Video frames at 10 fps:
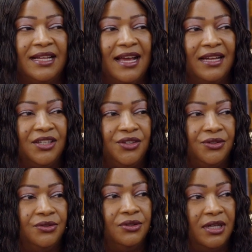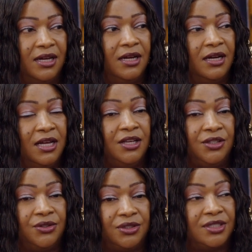that
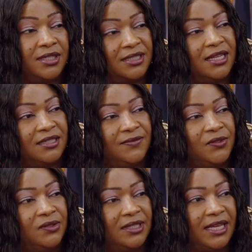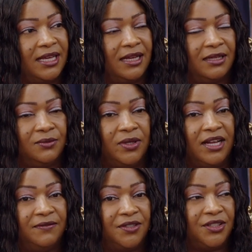you're successful in
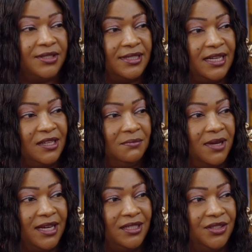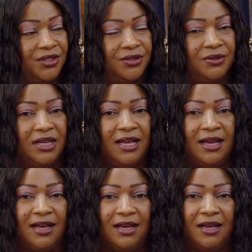whatever you set your mind to.
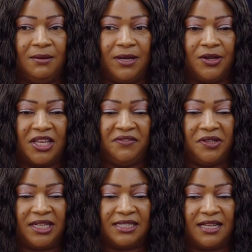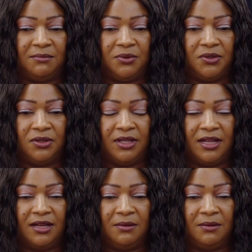I'll give you an example.